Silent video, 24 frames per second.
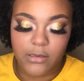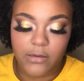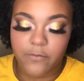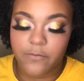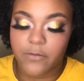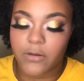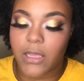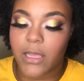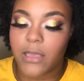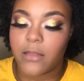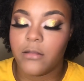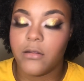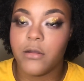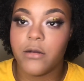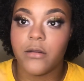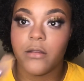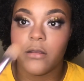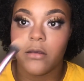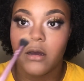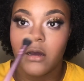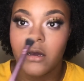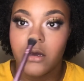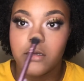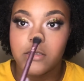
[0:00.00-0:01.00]
for like
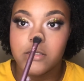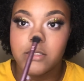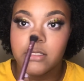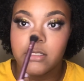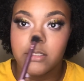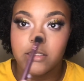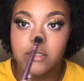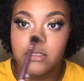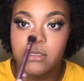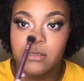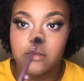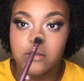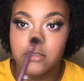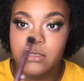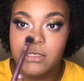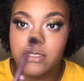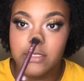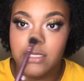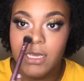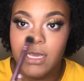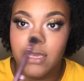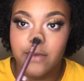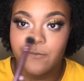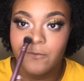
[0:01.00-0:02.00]
literally all skin tones because
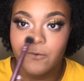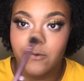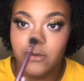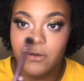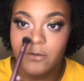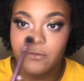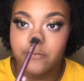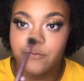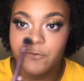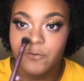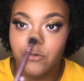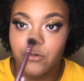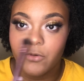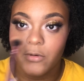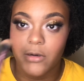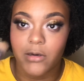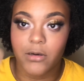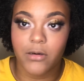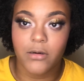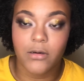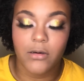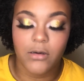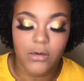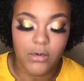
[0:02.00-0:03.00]
I have one
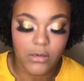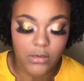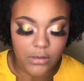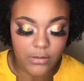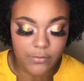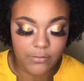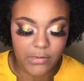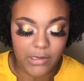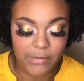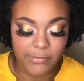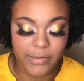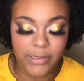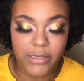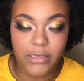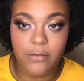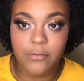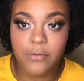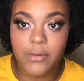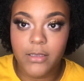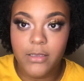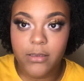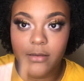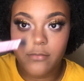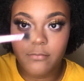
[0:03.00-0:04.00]
for my makeup
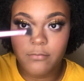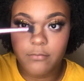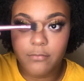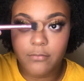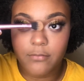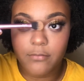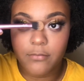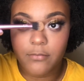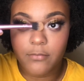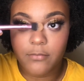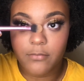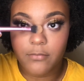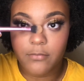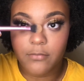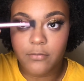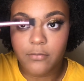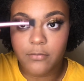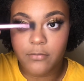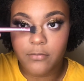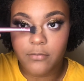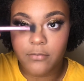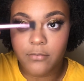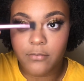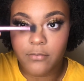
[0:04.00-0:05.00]
kit.
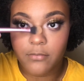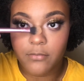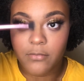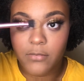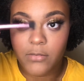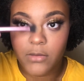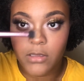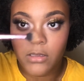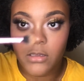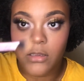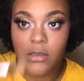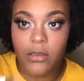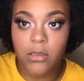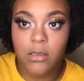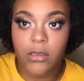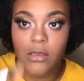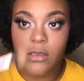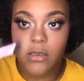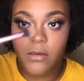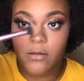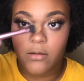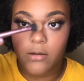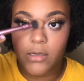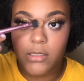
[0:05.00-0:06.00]

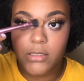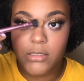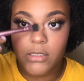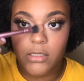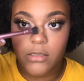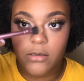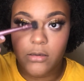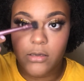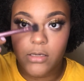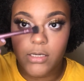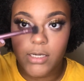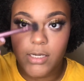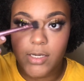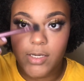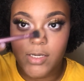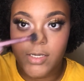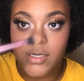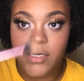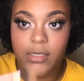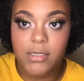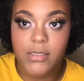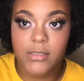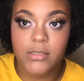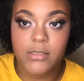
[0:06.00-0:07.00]
And I tell you
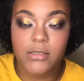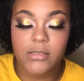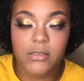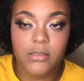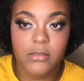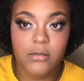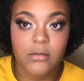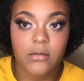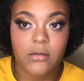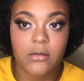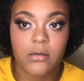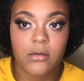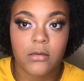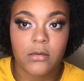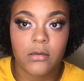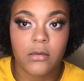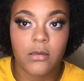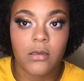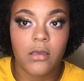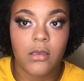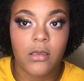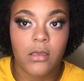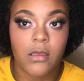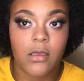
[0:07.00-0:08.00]
guys,
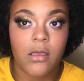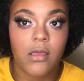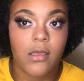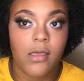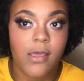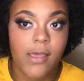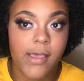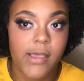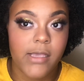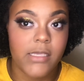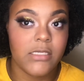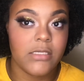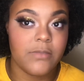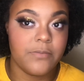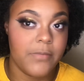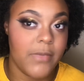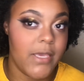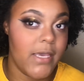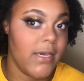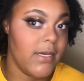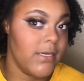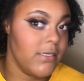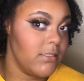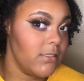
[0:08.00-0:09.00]
it's
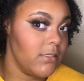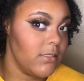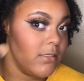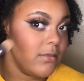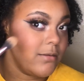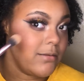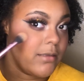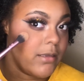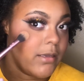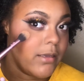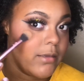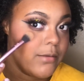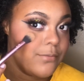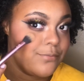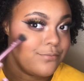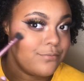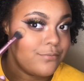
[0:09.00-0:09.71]
magic. Like